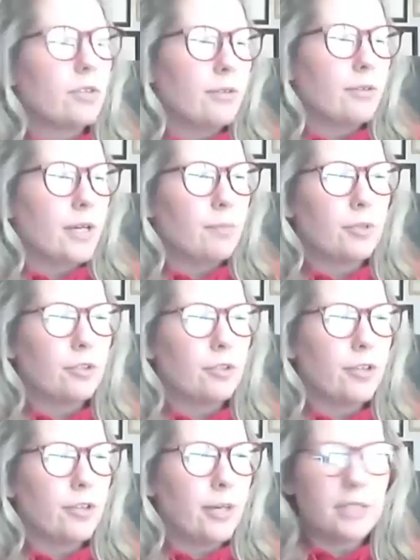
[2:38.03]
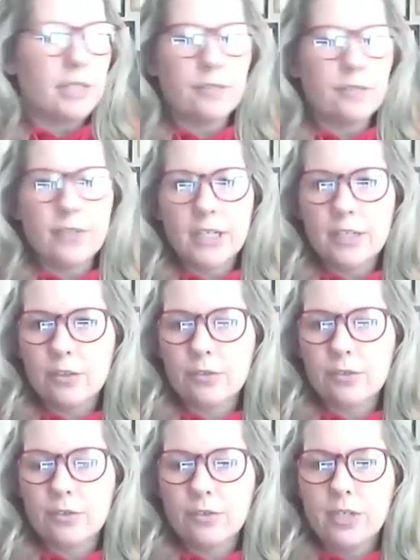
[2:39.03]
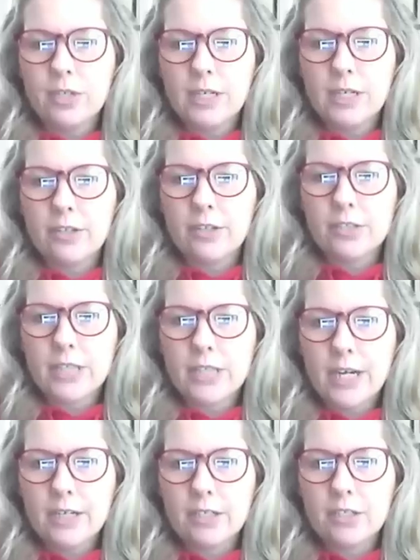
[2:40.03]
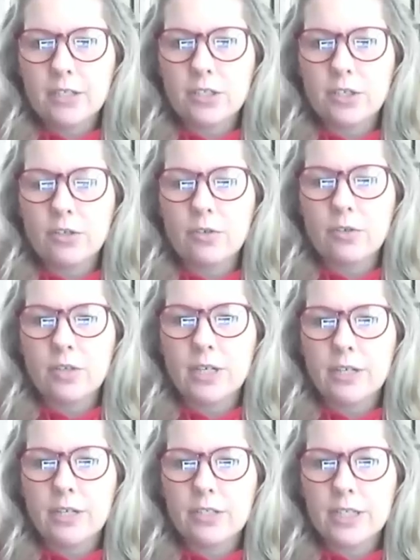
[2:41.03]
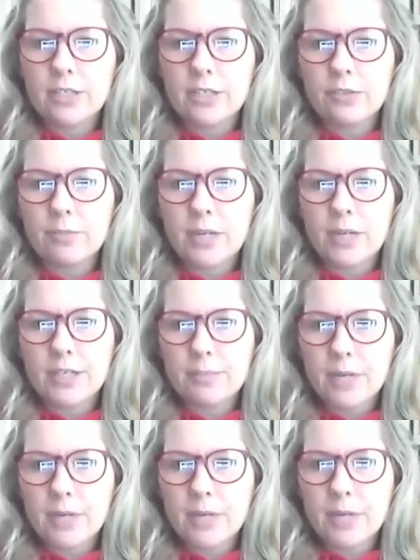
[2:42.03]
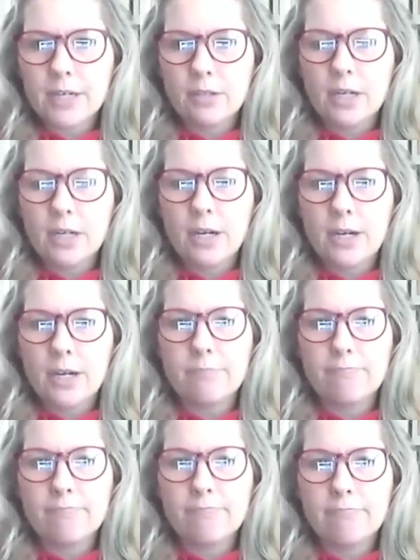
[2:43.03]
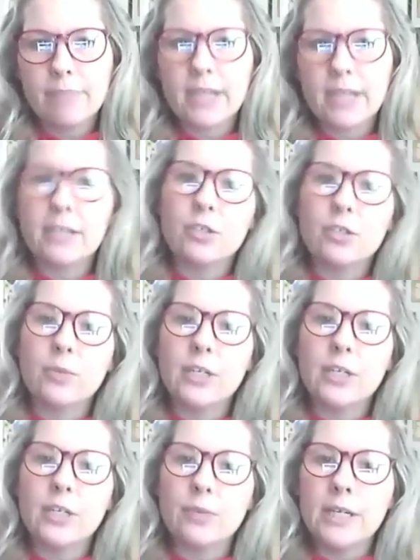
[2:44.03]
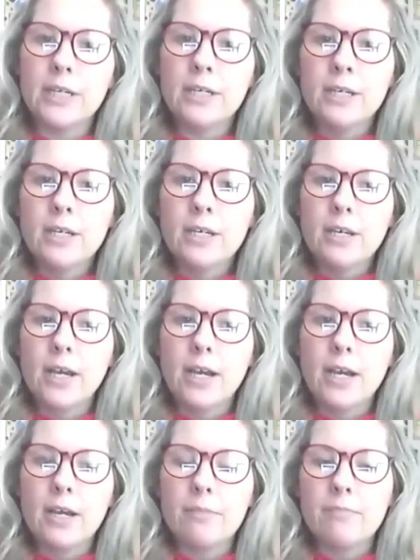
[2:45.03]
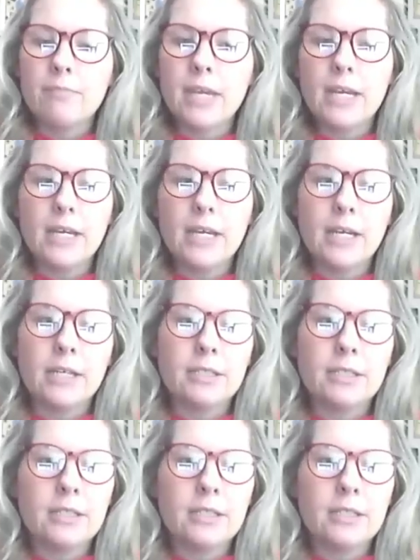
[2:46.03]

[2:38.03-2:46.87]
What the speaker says: ERAP program is funded through the CARES Act. So the CARES Act was passed back in 2020, and